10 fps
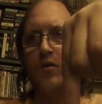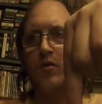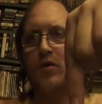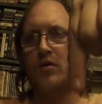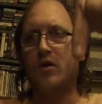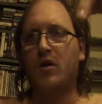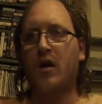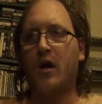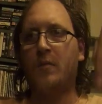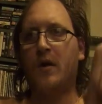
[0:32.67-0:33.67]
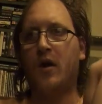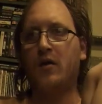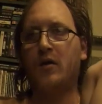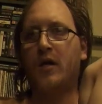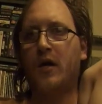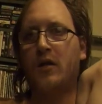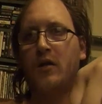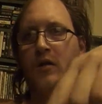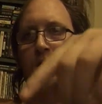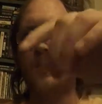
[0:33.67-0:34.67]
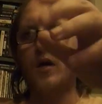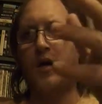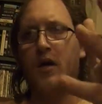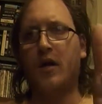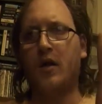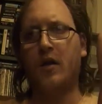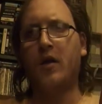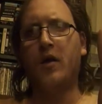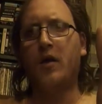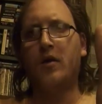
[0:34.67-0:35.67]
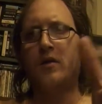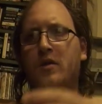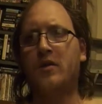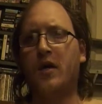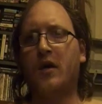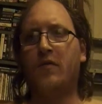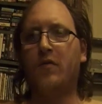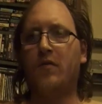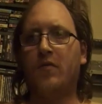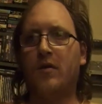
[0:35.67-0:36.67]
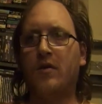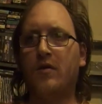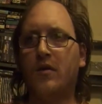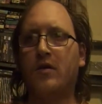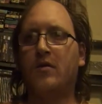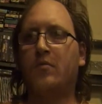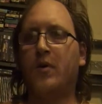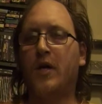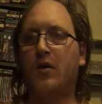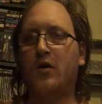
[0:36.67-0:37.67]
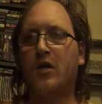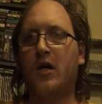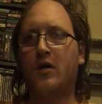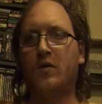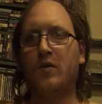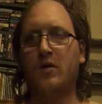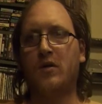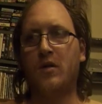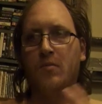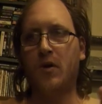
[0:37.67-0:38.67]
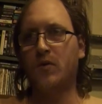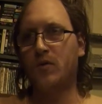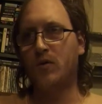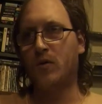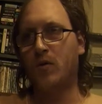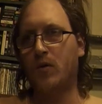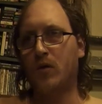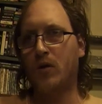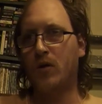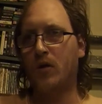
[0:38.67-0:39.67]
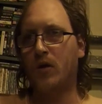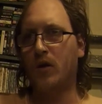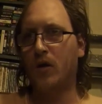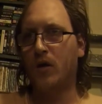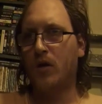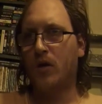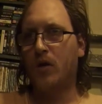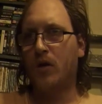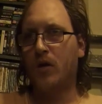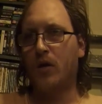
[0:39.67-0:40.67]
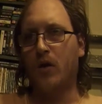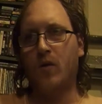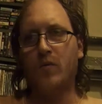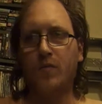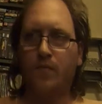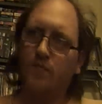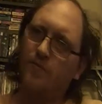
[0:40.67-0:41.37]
You guys can comment on the deck list and say if you think that these are better tech choices than most, or you know,